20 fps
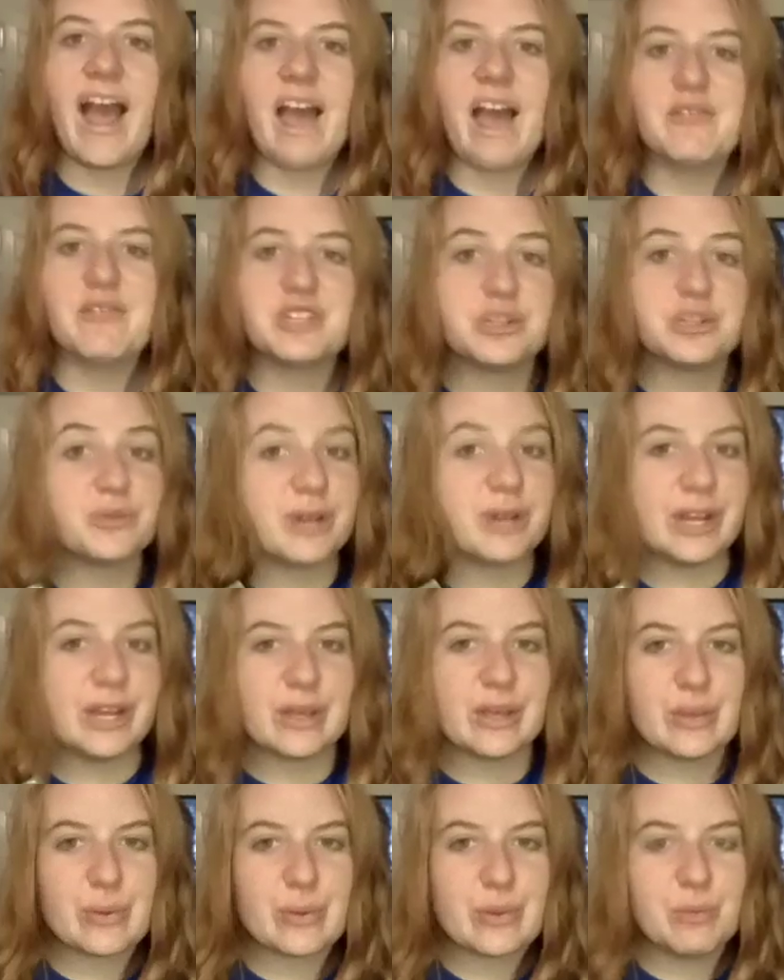After reading
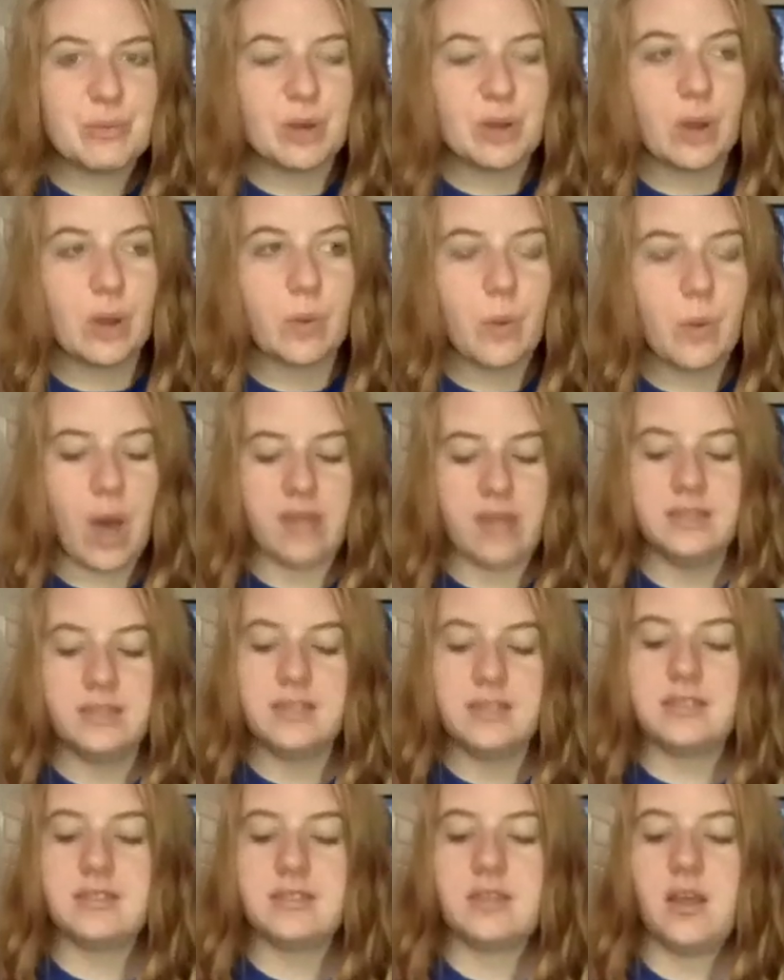through the book
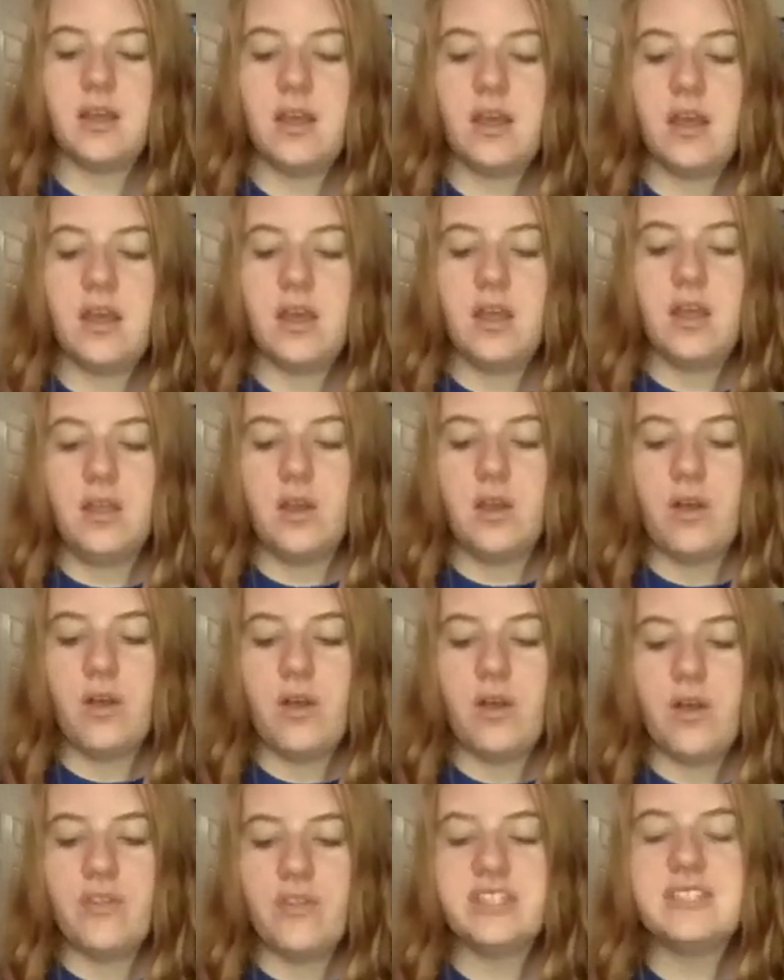once,
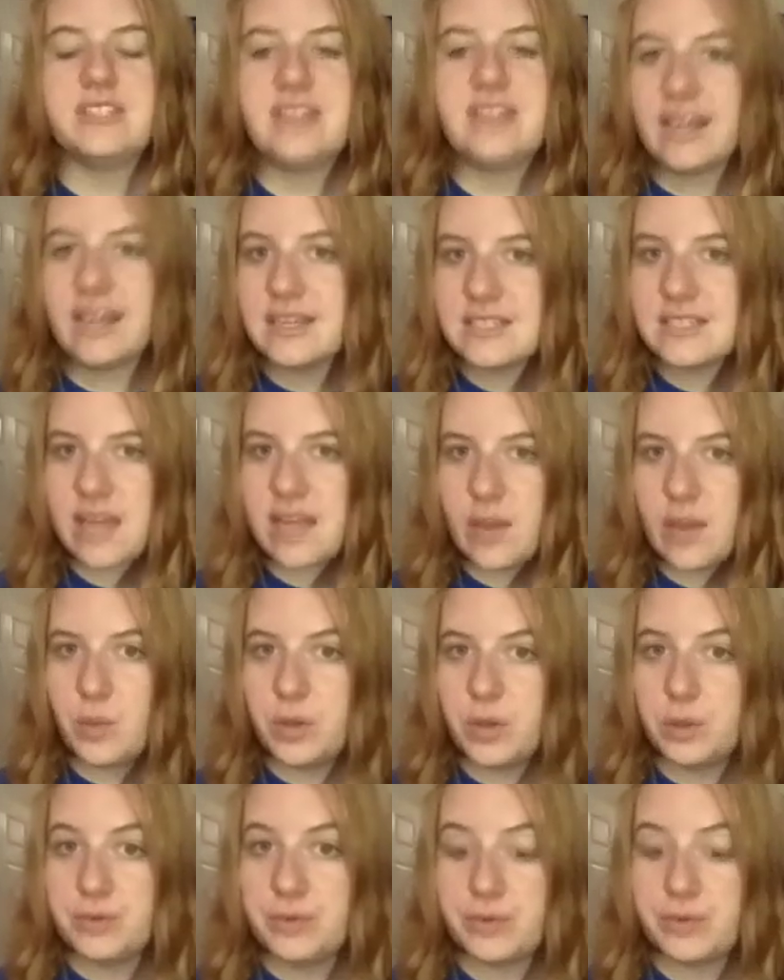the second time we
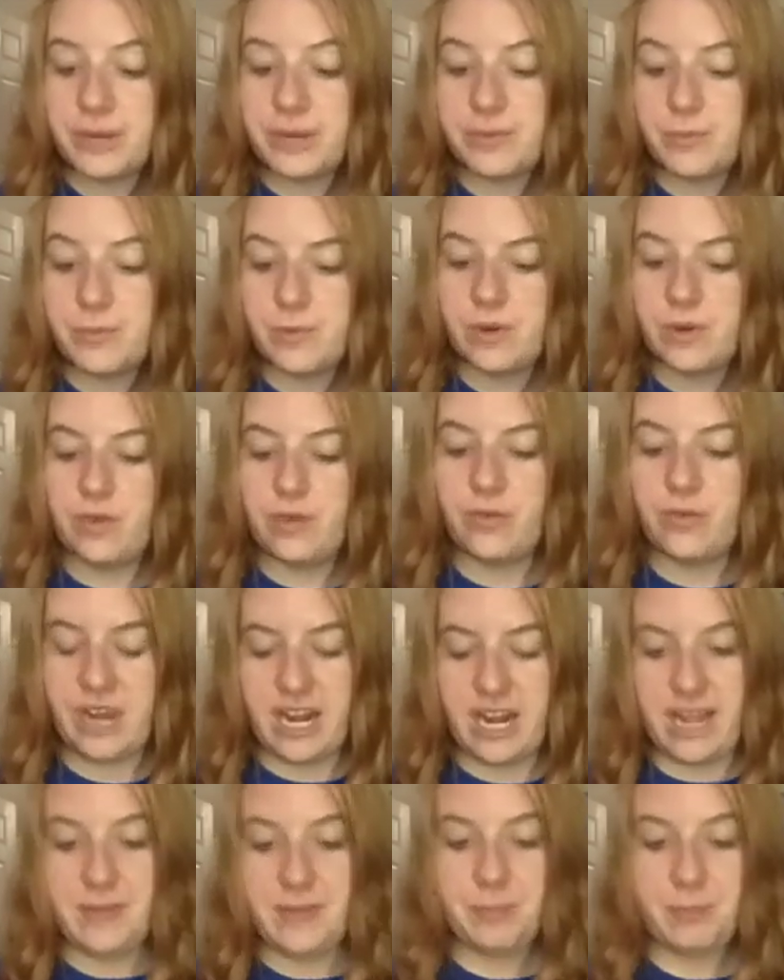would reread
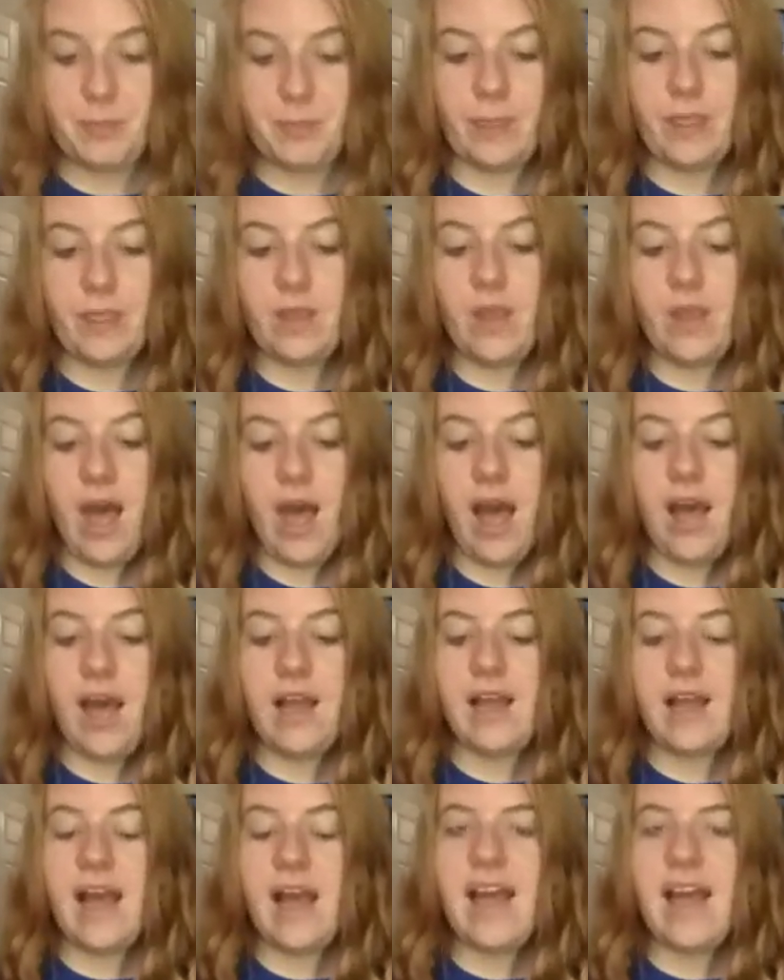it,
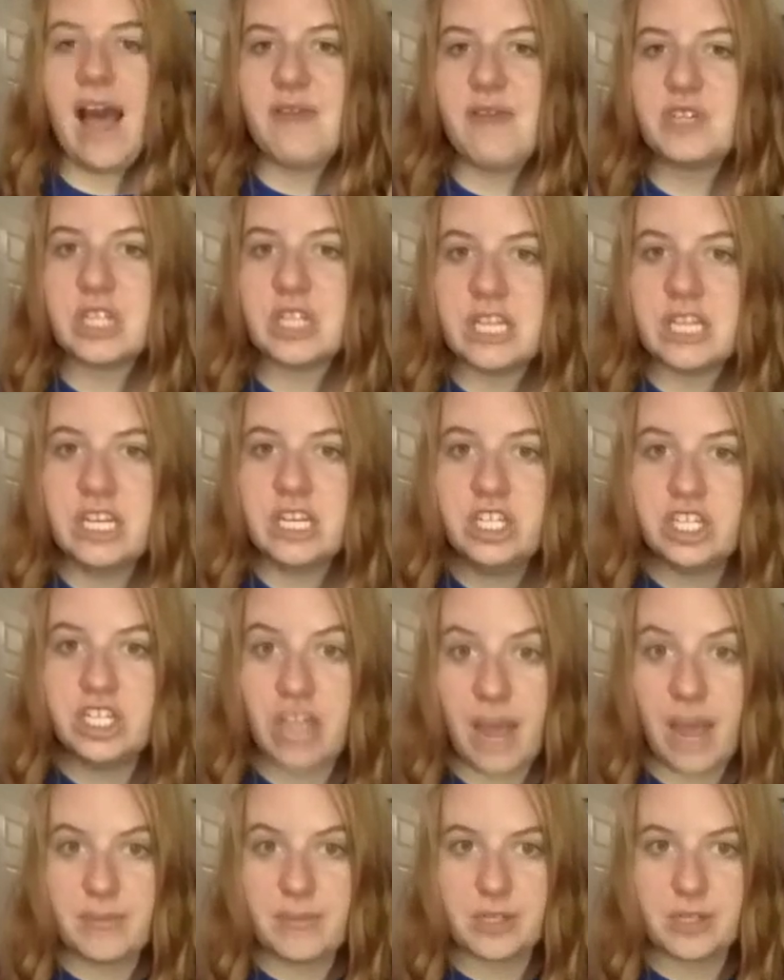after each
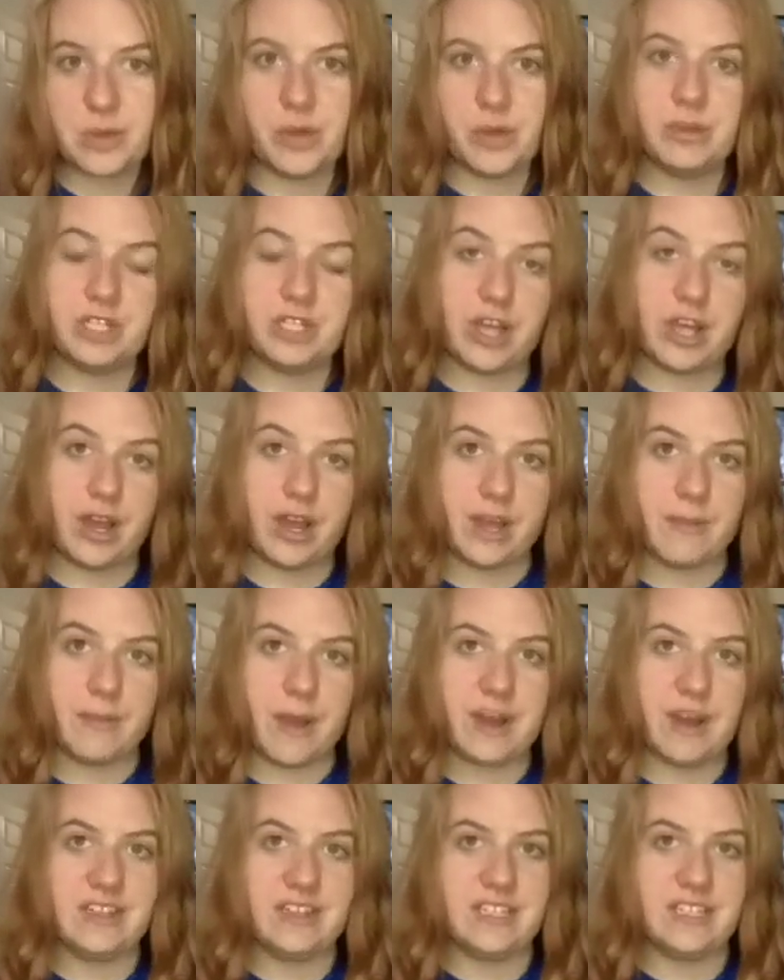chapter we would talk
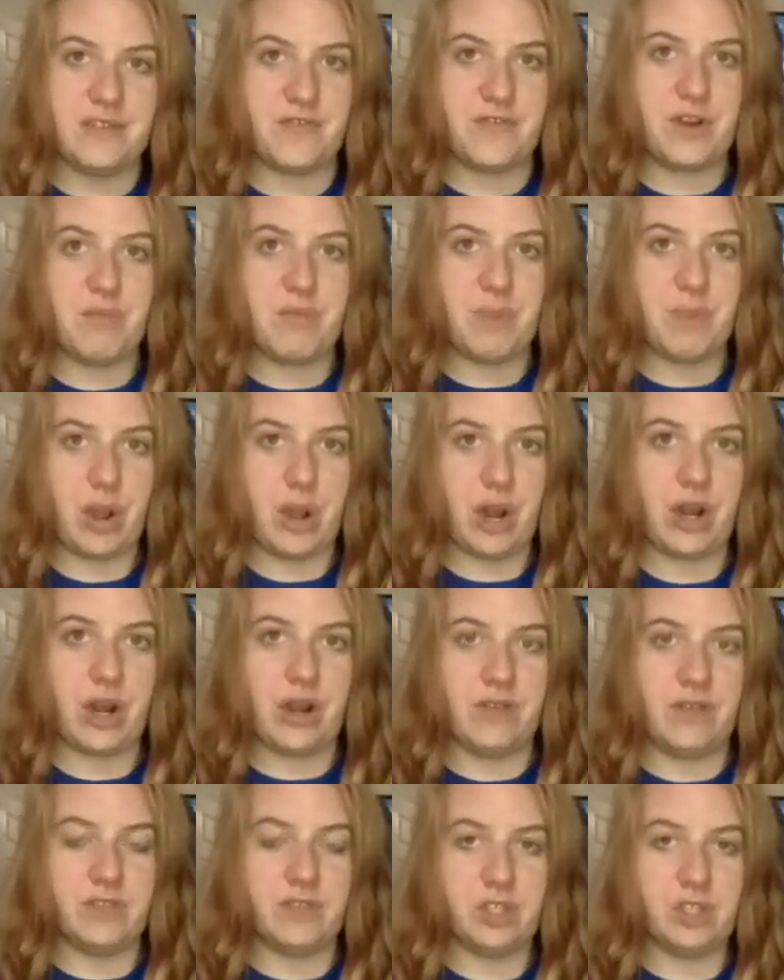about a different part
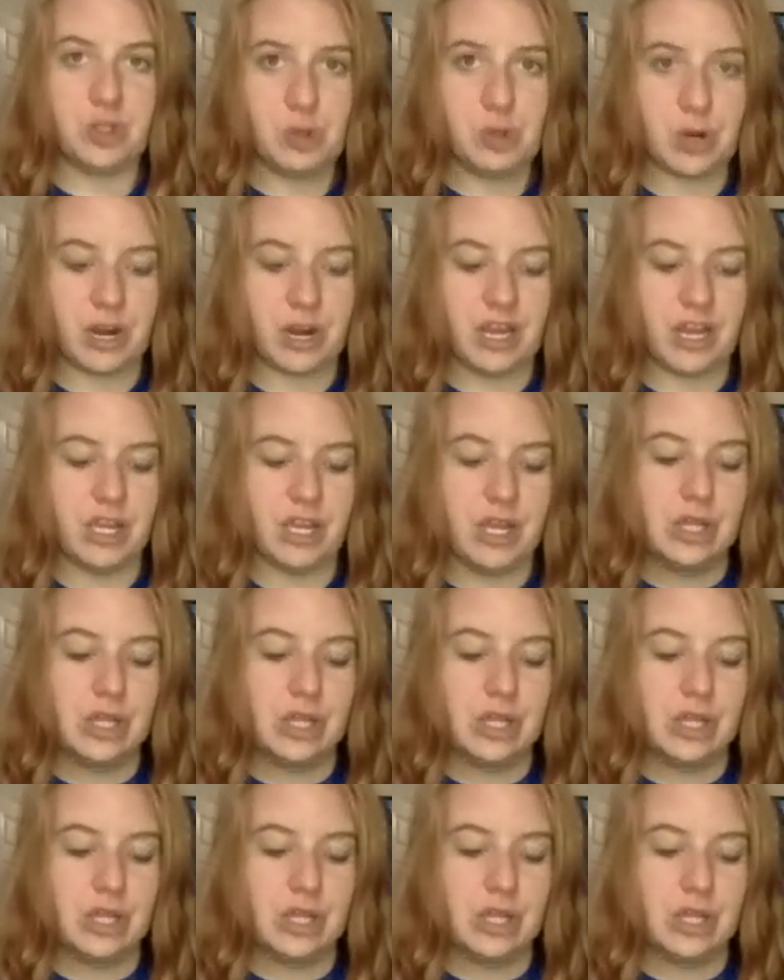of the story.